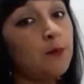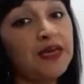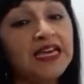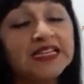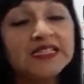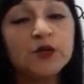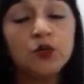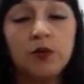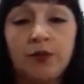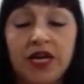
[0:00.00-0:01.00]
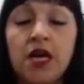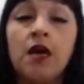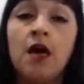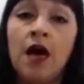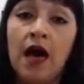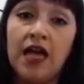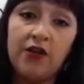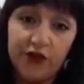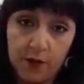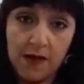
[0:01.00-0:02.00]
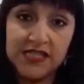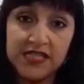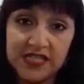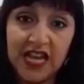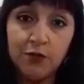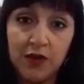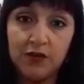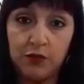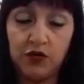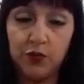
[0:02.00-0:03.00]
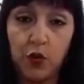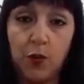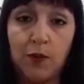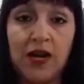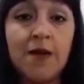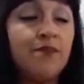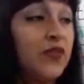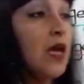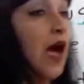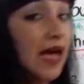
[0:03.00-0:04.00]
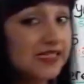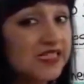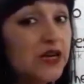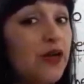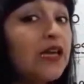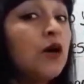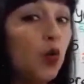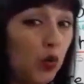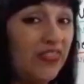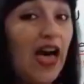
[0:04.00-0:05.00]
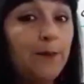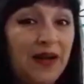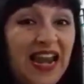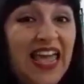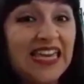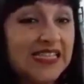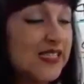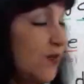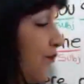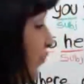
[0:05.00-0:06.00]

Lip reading: My answer will be an affirmative statement, most probably, answering with a place.